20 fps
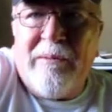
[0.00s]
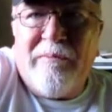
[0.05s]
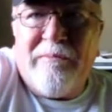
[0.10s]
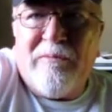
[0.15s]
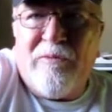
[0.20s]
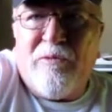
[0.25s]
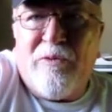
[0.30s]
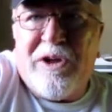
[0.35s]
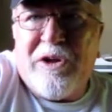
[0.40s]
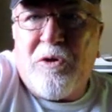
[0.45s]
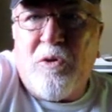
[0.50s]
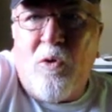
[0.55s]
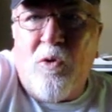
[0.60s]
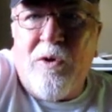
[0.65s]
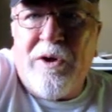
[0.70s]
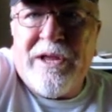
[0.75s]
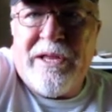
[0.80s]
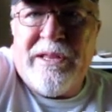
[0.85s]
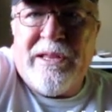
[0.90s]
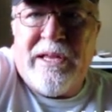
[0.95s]

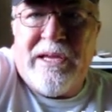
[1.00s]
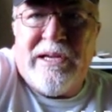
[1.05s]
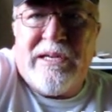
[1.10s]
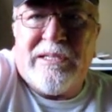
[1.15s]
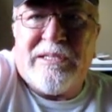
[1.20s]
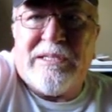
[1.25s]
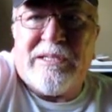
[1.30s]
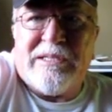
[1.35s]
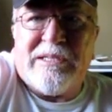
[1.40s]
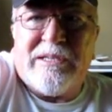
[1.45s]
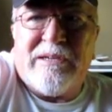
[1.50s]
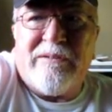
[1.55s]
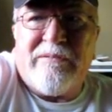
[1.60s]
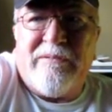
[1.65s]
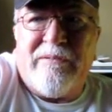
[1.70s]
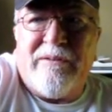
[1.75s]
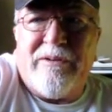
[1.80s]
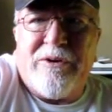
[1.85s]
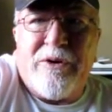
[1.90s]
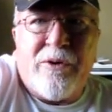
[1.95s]
recording this
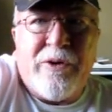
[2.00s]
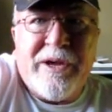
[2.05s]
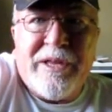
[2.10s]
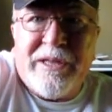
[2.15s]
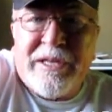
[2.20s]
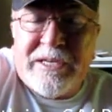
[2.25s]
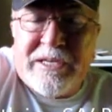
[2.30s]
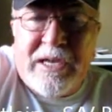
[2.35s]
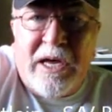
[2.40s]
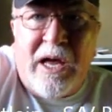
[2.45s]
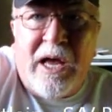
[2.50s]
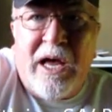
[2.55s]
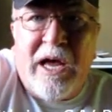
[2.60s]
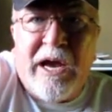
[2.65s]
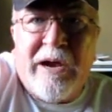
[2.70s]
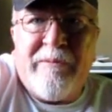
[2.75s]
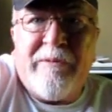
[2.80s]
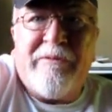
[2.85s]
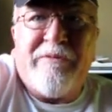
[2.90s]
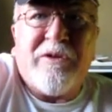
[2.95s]
during the
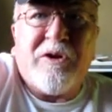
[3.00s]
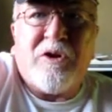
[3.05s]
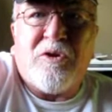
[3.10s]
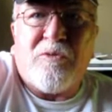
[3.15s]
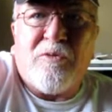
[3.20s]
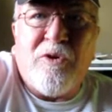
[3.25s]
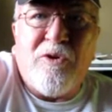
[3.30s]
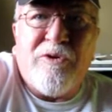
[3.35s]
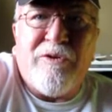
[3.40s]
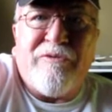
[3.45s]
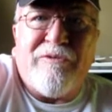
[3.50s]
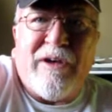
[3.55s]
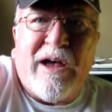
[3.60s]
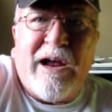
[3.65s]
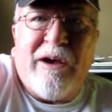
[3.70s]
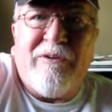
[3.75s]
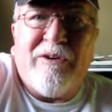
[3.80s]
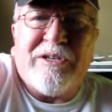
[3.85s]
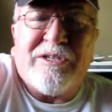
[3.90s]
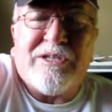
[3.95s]
time of the
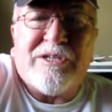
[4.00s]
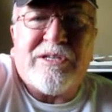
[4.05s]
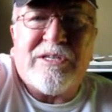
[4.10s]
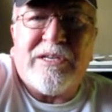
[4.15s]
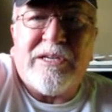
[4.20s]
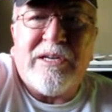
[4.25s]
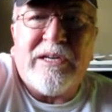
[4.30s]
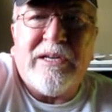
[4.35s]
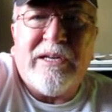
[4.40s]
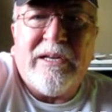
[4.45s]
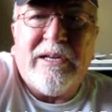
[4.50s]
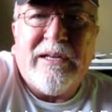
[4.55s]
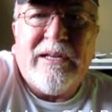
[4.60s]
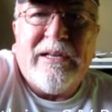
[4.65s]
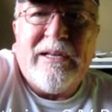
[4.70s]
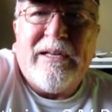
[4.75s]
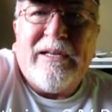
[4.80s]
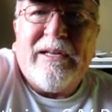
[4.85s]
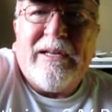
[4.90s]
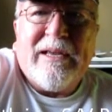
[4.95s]
coronavirus,
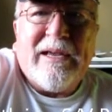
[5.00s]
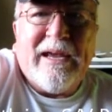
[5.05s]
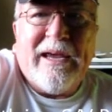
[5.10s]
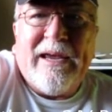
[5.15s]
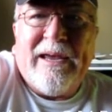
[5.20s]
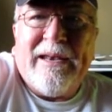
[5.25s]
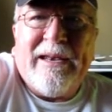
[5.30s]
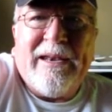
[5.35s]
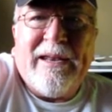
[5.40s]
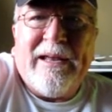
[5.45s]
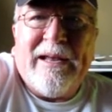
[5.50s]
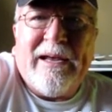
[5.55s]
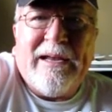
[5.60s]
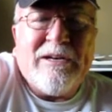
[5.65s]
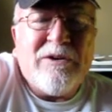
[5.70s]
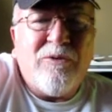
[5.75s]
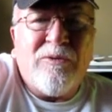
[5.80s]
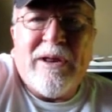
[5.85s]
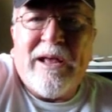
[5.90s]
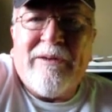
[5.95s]
and I
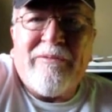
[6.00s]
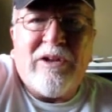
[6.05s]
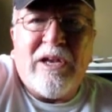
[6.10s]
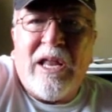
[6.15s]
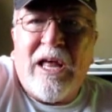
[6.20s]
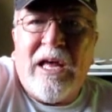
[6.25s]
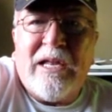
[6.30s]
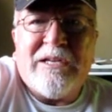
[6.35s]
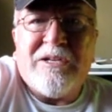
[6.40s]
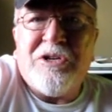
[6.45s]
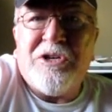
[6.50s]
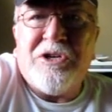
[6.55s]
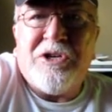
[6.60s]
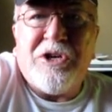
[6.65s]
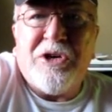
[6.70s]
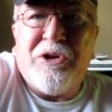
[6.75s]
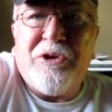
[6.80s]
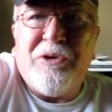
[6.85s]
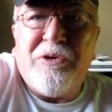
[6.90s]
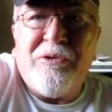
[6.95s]
don't have a lot to
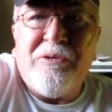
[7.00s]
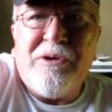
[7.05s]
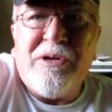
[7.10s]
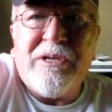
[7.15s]
do,